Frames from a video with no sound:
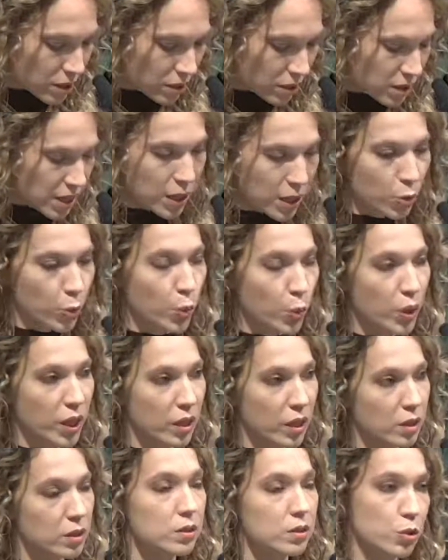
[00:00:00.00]
they
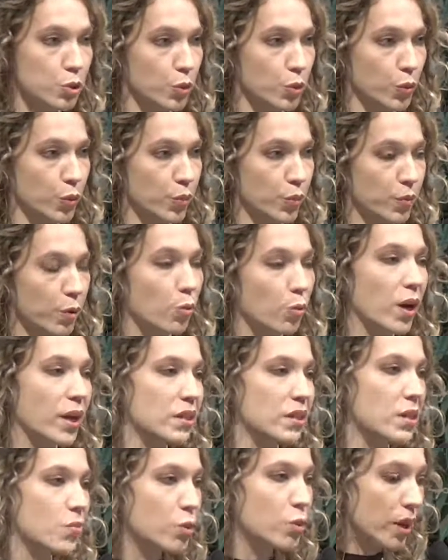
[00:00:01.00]
will do, what
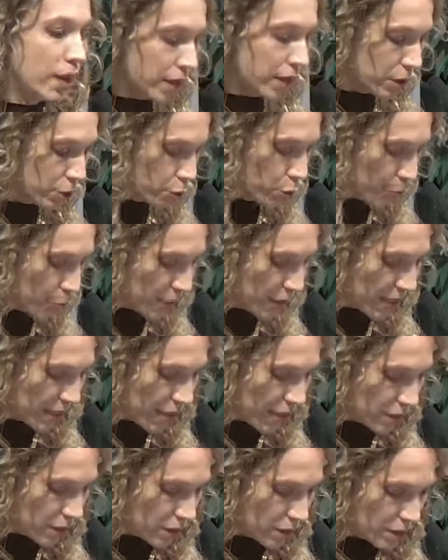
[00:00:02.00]
they would like to
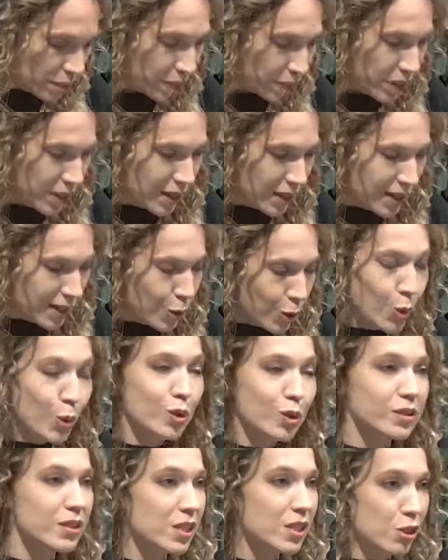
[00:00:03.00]
present. All
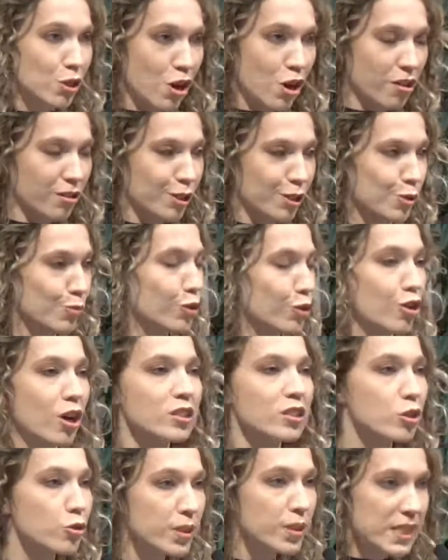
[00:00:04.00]
the songs were
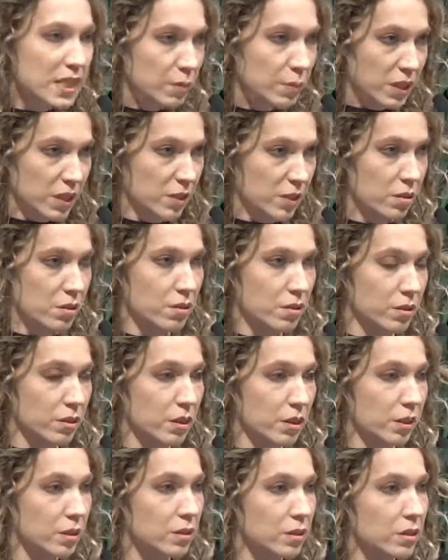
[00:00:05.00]
not Christmas
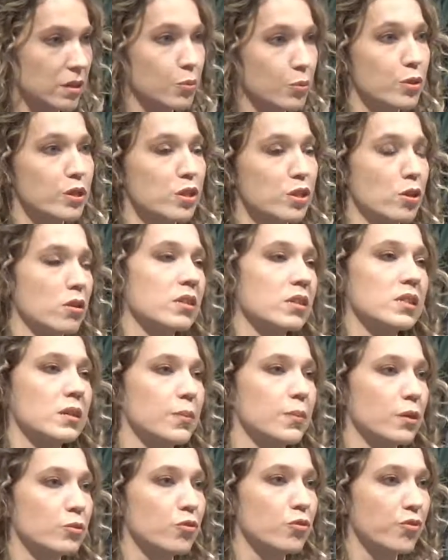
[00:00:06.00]
songs. They were songs
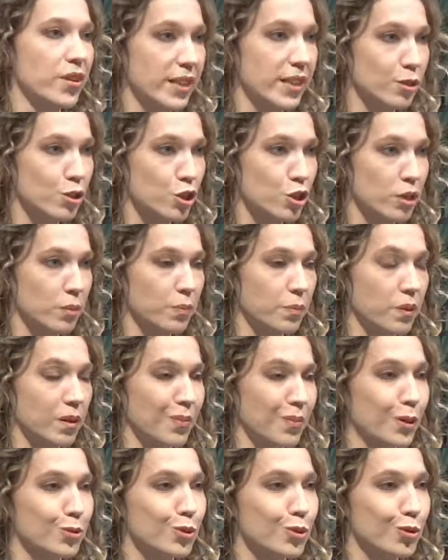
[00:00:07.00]
about friendship,
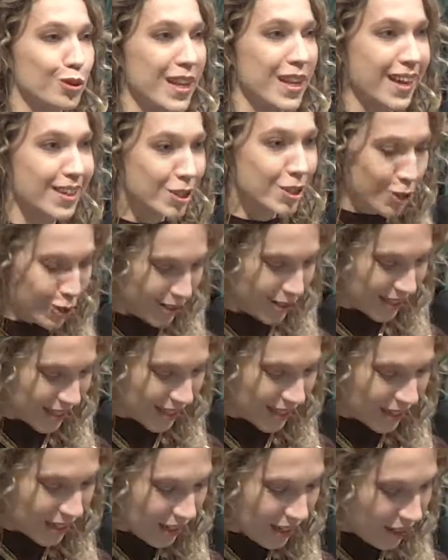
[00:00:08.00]
about connections.
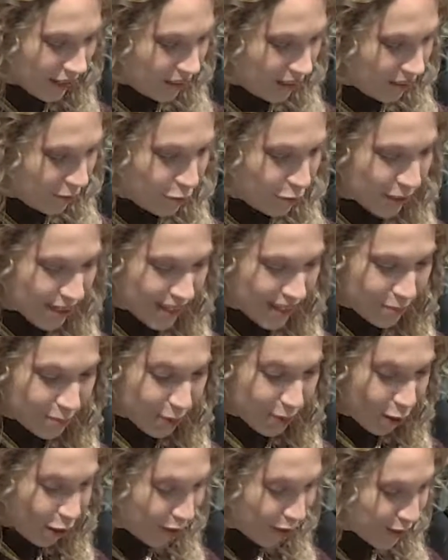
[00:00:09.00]
For example,
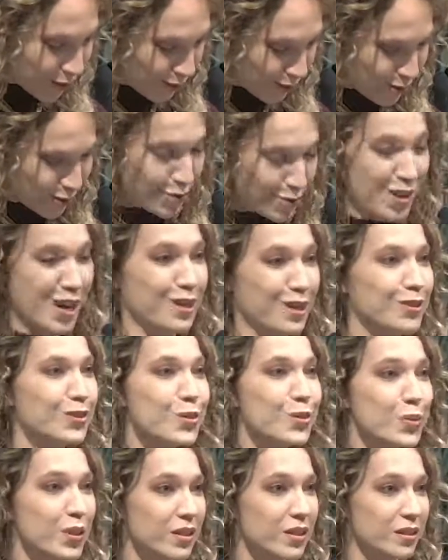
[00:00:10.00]
Love is All Around,
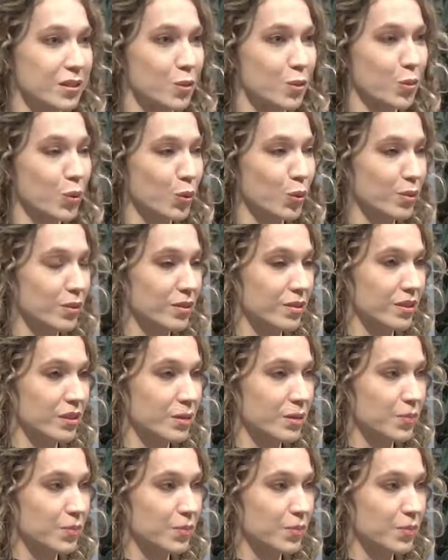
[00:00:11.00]
We Are the World.